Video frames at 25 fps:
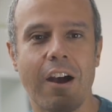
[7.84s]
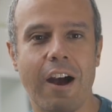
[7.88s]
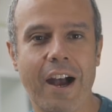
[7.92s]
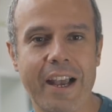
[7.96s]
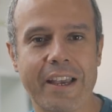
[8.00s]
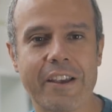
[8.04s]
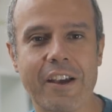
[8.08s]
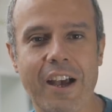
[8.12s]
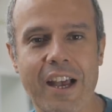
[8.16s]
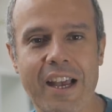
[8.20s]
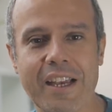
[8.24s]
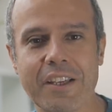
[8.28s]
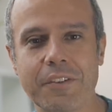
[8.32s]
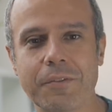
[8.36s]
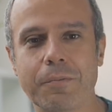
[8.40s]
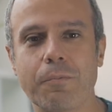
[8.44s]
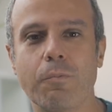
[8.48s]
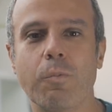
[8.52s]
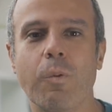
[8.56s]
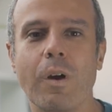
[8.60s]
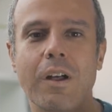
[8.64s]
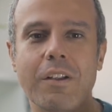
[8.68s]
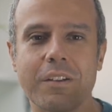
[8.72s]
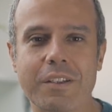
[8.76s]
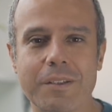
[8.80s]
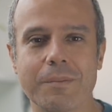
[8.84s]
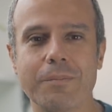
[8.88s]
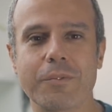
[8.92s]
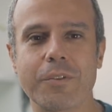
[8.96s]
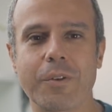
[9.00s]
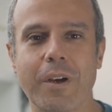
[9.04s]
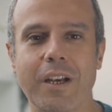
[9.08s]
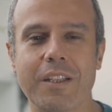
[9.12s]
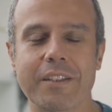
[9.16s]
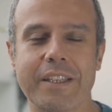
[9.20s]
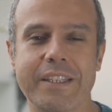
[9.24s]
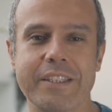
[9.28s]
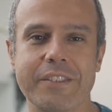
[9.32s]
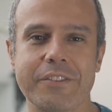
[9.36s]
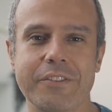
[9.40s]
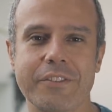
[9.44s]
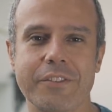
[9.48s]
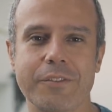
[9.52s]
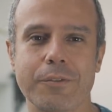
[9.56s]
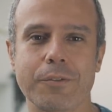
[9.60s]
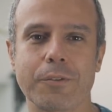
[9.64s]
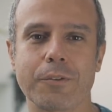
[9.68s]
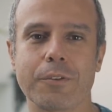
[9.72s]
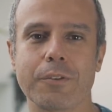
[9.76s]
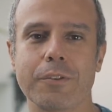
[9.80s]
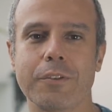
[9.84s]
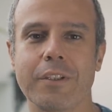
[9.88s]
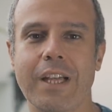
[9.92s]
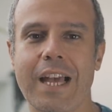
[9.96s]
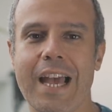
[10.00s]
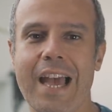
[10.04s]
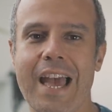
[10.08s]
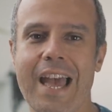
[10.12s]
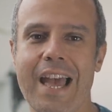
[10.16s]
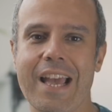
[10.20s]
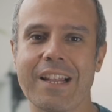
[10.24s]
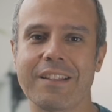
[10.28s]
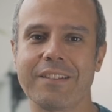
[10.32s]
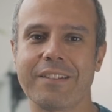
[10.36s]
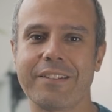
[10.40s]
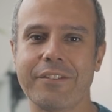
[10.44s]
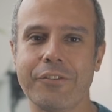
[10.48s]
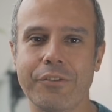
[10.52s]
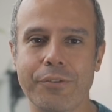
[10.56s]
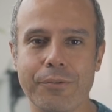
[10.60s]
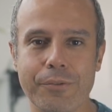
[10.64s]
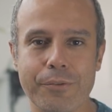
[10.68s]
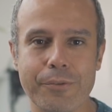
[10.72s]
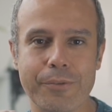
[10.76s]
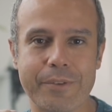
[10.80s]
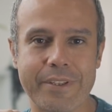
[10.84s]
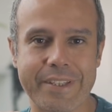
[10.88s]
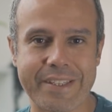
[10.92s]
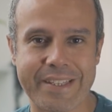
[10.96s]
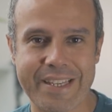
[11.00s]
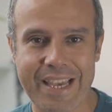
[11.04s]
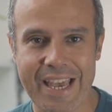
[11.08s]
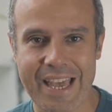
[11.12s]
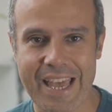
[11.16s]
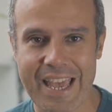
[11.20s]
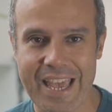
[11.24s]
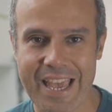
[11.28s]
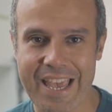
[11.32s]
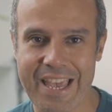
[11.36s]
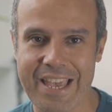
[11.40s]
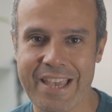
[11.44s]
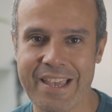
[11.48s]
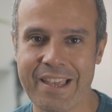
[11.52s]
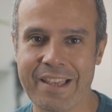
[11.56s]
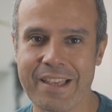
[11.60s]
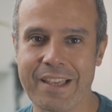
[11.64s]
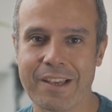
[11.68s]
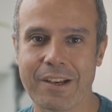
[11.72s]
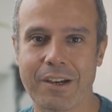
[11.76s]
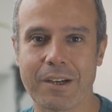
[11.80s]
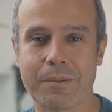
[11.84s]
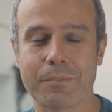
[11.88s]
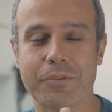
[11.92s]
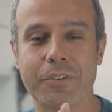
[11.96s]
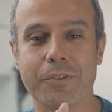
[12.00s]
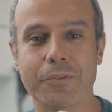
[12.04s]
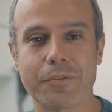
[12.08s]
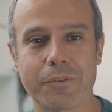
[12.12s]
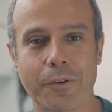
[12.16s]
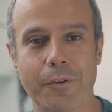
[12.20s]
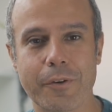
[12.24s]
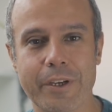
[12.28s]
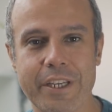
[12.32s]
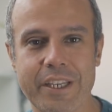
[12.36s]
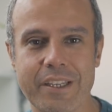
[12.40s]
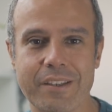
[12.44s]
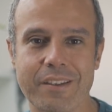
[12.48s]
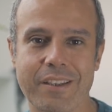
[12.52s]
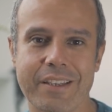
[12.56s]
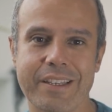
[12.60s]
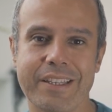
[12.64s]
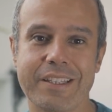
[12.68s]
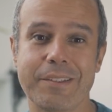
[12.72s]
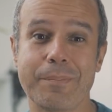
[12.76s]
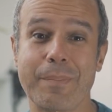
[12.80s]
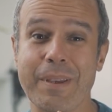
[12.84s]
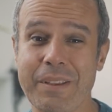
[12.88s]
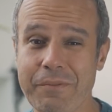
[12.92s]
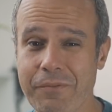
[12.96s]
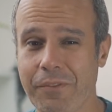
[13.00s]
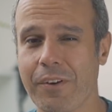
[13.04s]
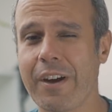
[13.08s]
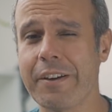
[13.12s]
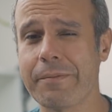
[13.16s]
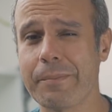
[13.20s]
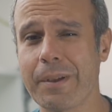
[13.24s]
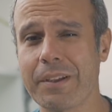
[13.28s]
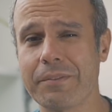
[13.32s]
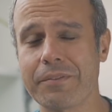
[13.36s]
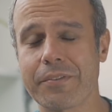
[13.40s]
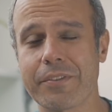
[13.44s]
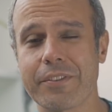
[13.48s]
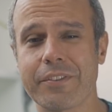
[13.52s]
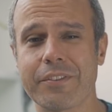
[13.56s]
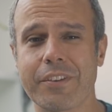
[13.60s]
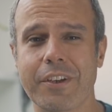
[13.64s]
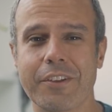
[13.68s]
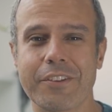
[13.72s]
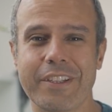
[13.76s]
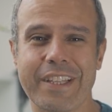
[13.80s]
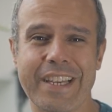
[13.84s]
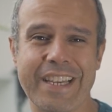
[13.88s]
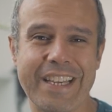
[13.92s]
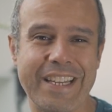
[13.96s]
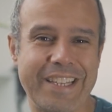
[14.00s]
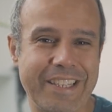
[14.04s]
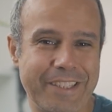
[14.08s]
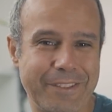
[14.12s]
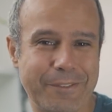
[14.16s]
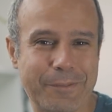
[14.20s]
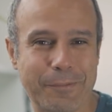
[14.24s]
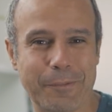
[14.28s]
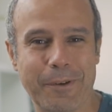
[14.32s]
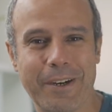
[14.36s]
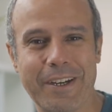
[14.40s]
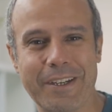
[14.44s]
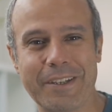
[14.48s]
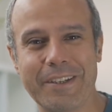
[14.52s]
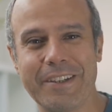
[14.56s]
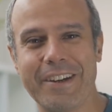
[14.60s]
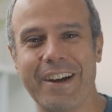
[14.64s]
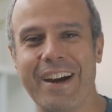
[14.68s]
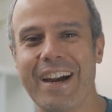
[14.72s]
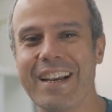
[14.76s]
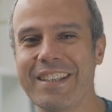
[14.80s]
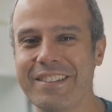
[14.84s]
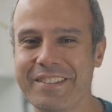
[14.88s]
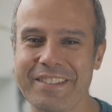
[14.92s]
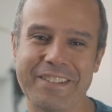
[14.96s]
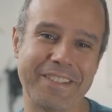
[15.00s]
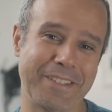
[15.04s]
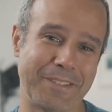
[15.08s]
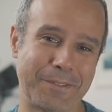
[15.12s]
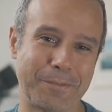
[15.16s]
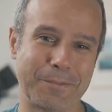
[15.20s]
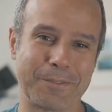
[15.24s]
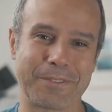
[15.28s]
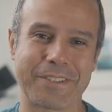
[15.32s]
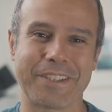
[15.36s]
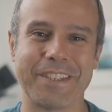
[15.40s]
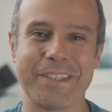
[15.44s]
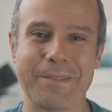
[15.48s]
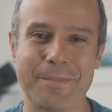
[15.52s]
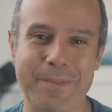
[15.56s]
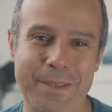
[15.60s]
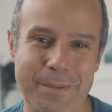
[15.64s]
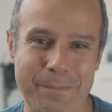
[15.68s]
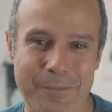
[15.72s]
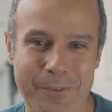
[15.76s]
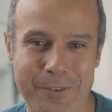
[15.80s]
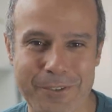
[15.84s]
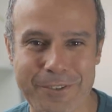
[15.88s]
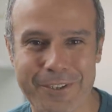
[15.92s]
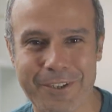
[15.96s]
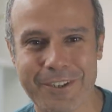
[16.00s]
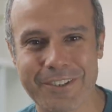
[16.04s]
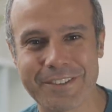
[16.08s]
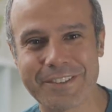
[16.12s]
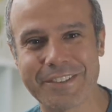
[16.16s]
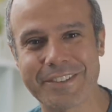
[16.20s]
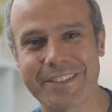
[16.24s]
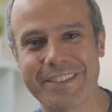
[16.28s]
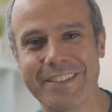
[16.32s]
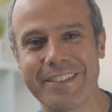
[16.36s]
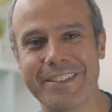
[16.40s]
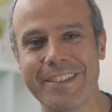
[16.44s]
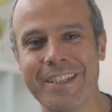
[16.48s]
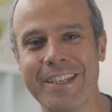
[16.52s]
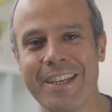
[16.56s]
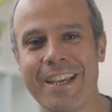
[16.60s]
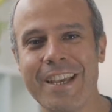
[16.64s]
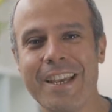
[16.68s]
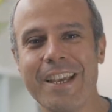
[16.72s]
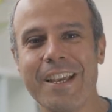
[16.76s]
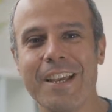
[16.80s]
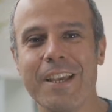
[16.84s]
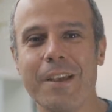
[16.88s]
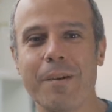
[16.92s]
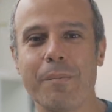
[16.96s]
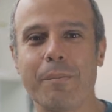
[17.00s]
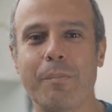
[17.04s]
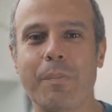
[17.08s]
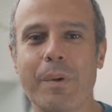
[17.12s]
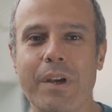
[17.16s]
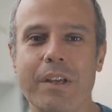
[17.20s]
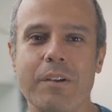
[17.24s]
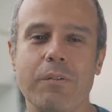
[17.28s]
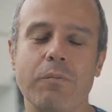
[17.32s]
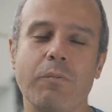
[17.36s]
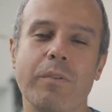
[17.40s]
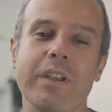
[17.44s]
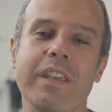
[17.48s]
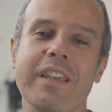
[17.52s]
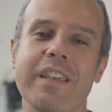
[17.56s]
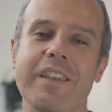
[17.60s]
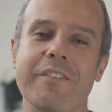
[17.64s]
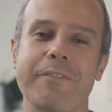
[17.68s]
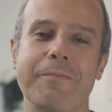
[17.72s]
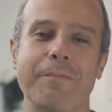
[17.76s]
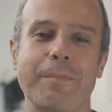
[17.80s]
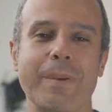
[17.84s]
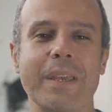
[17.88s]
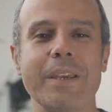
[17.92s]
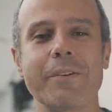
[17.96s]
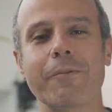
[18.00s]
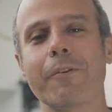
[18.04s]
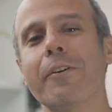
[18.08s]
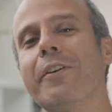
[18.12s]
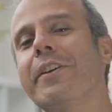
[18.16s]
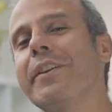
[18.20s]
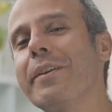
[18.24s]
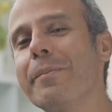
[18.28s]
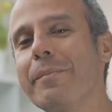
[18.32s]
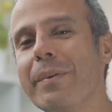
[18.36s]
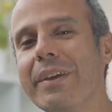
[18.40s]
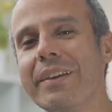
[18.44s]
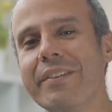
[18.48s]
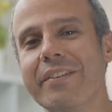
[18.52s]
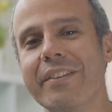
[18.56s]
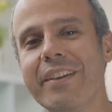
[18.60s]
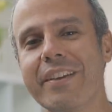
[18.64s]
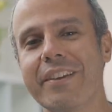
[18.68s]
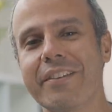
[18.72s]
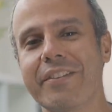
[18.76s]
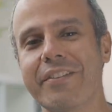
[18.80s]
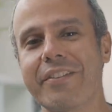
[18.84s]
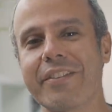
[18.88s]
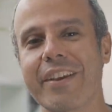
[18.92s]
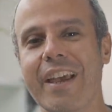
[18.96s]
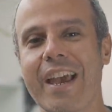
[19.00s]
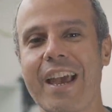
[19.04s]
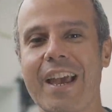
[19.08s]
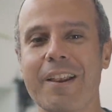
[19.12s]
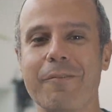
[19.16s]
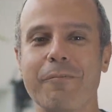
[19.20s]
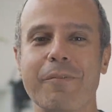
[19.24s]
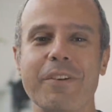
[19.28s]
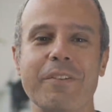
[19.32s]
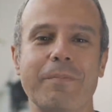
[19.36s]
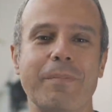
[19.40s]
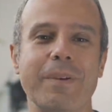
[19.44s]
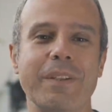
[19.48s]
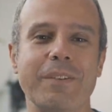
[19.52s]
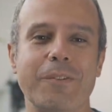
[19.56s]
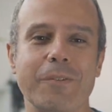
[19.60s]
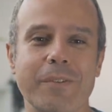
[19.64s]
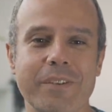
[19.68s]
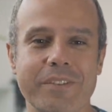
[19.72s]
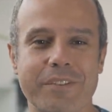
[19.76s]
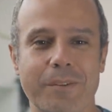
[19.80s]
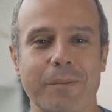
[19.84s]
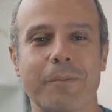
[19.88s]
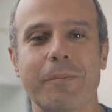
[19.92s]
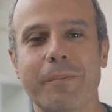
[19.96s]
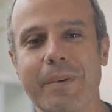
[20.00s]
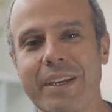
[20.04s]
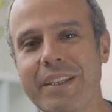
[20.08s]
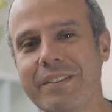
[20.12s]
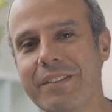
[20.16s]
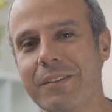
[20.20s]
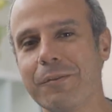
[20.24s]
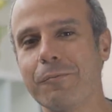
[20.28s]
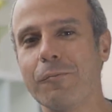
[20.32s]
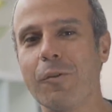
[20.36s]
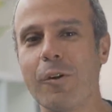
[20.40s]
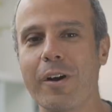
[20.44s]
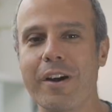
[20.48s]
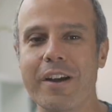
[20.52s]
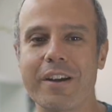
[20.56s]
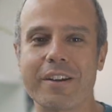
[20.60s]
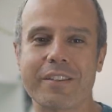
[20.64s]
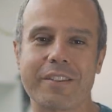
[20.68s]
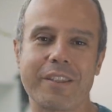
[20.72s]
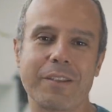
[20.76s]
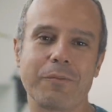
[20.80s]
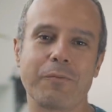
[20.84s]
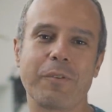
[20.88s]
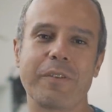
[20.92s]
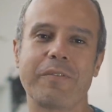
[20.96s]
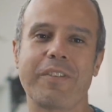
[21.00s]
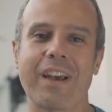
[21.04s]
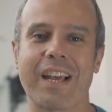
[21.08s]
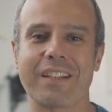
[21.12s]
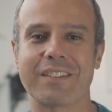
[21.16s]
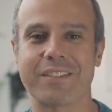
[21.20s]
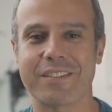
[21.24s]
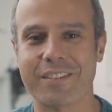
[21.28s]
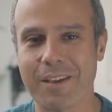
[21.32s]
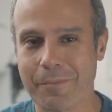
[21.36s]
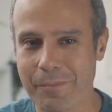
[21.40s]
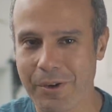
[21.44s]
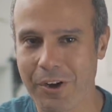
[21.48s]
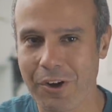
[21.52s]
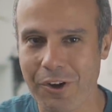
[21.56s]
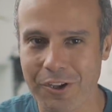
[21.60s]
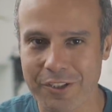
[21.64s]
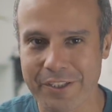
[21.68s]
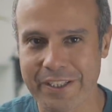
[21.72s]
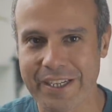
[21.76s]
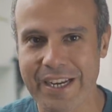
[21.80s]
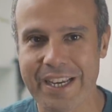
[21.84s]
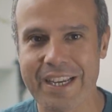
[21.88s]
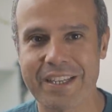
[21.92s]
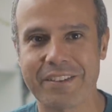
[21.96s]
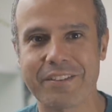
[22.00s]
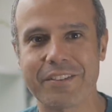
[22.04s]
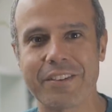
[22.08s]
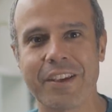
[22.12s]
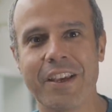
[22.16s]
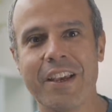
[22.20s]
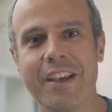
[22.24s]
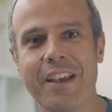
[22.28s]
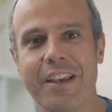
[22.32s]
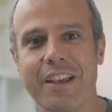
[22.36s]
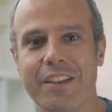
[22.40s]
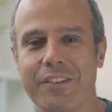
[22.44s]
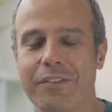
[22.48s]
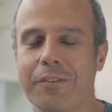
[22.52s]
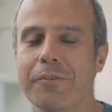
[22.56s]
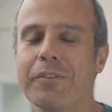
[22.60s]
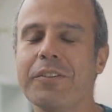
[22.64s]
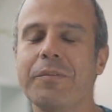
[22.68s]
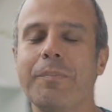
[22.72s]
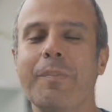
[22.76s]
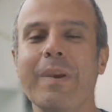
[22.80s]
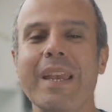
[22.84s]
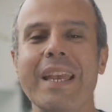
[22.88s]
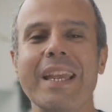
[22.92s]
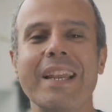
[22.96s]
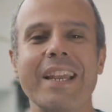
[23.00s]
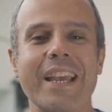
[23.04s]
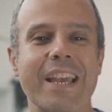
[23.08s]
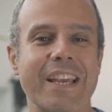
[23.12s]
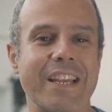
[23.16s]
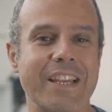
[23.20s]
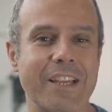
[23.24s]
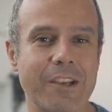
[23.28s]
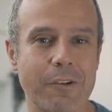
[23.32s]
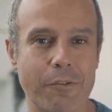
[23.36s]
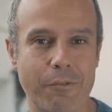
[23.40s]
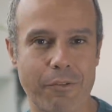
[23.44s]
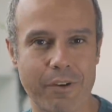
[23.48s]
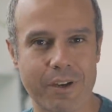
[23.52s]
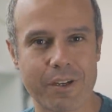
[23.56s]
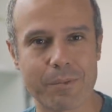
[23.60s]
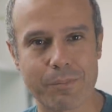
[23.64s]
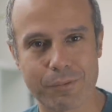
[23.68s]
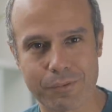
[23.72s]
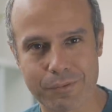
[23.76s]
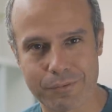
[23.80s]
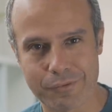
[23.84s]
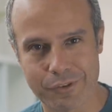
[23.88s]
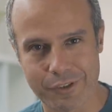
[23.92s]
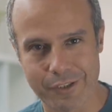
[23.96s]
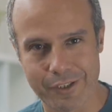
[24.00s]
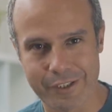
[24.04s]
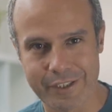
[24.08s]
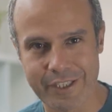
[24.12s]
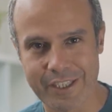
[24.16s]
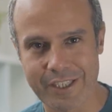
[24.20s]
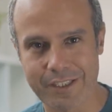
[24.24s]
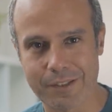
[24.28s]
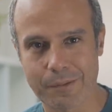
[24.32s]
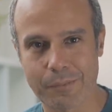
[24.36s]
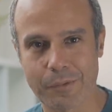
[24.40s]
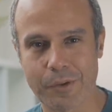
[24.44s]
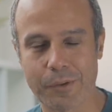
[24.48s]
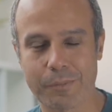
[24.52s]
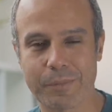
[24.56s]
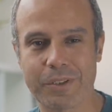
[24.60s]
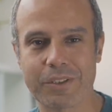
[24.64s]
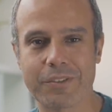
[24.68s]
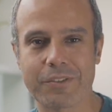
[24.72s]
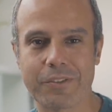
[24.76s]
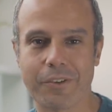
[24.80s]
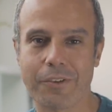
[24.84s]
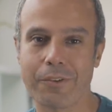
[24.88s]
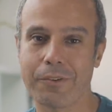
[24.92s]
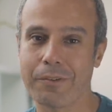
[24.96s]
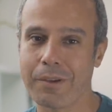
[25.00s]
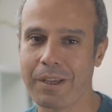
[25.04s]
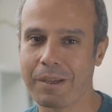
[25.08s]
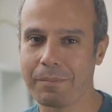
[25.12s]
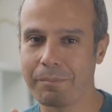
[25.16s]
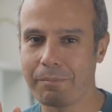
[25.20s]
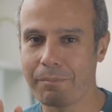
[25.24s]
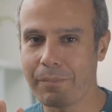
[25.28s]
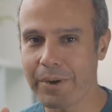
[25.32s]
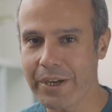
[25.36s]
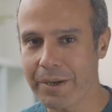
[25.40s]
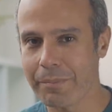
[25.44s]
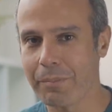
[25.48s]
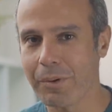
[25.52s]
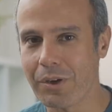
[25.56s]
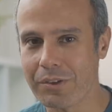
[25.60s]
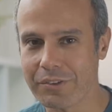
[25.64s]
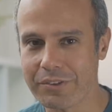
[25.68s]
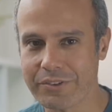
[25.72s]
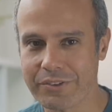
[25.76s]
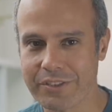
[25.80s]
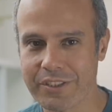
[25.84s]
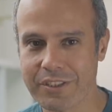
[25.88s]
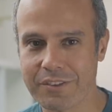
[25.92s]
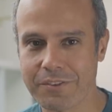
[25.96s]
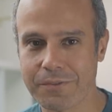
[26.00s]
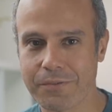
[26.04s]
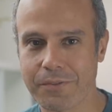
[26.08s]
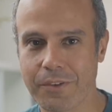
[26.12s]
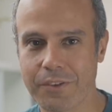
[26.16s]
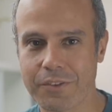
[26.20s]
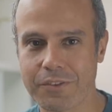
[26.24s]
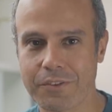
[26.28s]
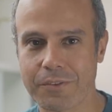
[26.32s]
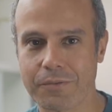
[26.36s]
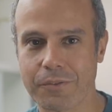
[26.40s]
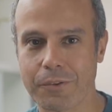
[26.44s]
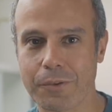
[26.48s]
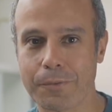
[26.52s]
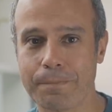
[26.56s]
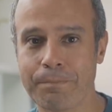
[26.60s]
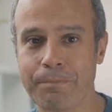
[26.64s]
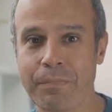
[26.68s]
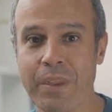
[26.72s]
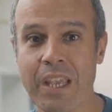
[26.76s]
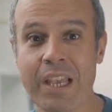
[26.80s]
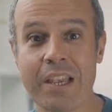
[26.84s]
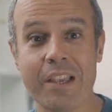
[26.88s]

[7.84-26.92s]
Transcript: Hi guys, welcome to our latest tutorial and today, I'm so sorry, it's been five months since our latest one. I said this was gonna be more constant, but we've been growing the business and we've been doing some amazing work, then we've had summer holidays. So it's been an incredible journey at the moment. So my apologies, first of all.